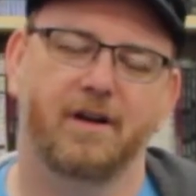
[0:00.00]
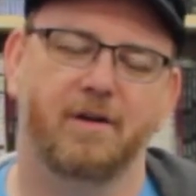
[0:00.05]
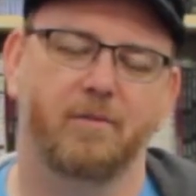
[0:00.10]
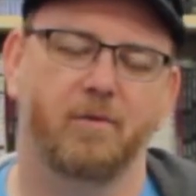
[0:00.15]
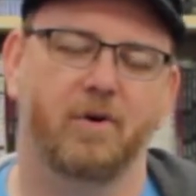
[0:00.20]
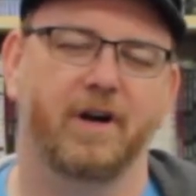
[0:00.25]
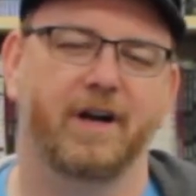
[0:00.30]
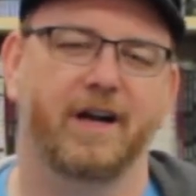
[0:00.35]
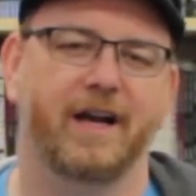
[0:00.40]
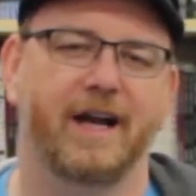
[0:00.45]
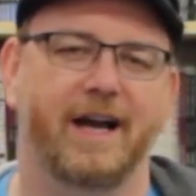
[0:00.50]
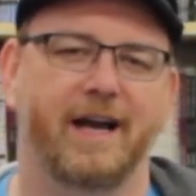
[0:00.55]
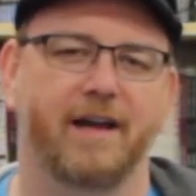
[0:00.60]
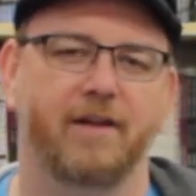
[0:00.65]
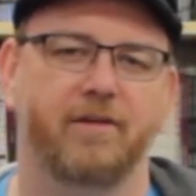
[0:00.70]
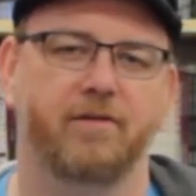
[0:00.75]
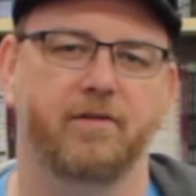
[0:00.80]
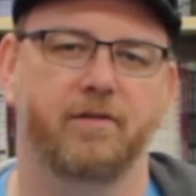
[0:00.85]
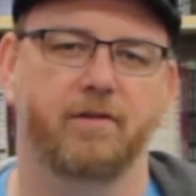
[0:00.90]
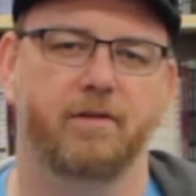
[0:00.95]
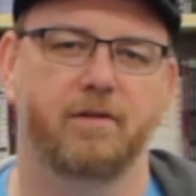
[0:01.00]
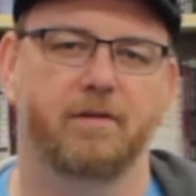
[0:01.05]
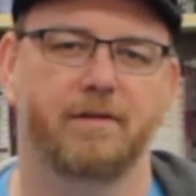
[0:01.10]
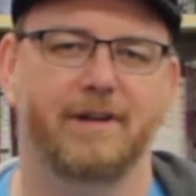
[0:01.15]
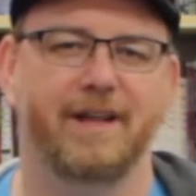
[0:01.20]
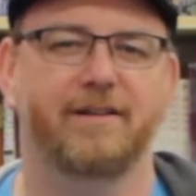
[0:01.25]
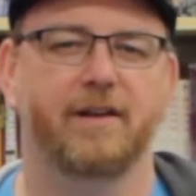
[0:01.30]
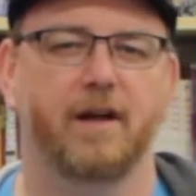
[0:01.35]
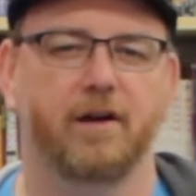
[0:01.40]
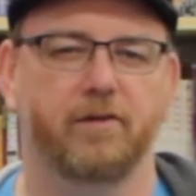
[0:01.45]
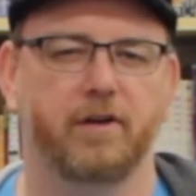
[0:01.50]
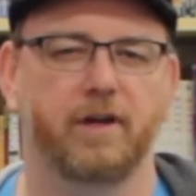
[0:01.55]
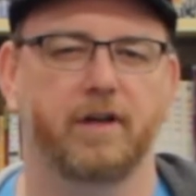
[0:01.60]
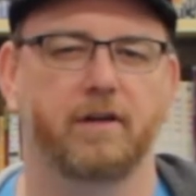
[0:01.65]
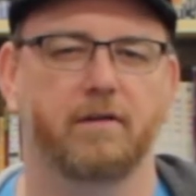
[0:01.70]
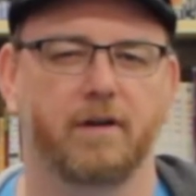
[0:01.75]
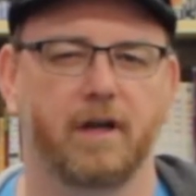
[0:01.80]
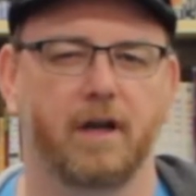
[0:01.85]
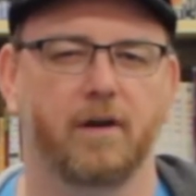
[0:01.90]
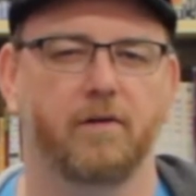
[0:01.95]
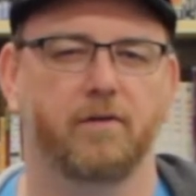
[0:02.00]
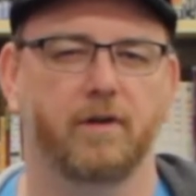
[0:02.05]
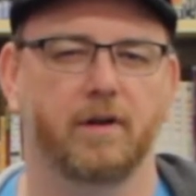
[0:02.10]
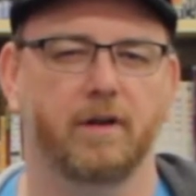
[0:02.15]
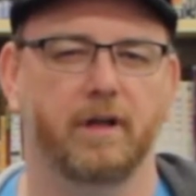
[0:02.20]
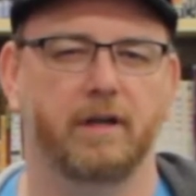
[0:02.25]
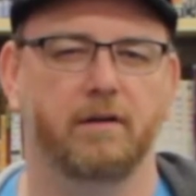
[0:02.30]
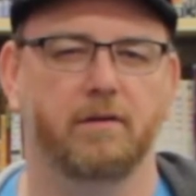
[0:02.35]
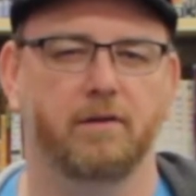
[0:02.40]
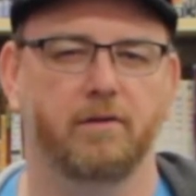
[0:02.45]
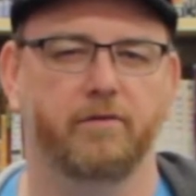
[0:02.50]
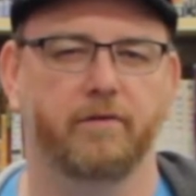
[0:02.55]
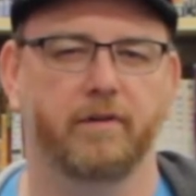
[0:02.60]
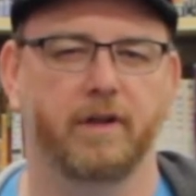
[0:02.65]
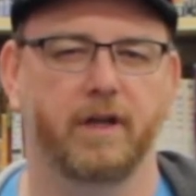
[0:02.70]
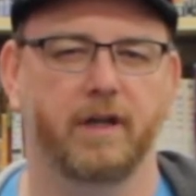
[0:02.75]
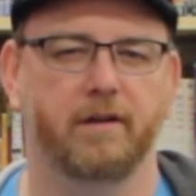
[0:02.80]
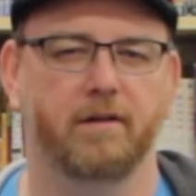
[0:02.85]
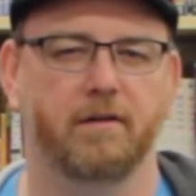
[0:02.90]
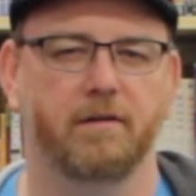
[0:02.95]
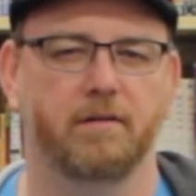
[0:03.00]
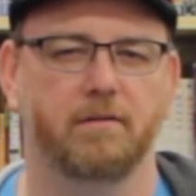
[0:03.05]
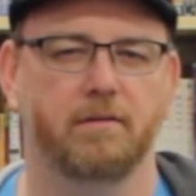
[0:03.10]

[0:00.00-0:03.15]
Come on, guys. That's actually kind of silly, don't you think?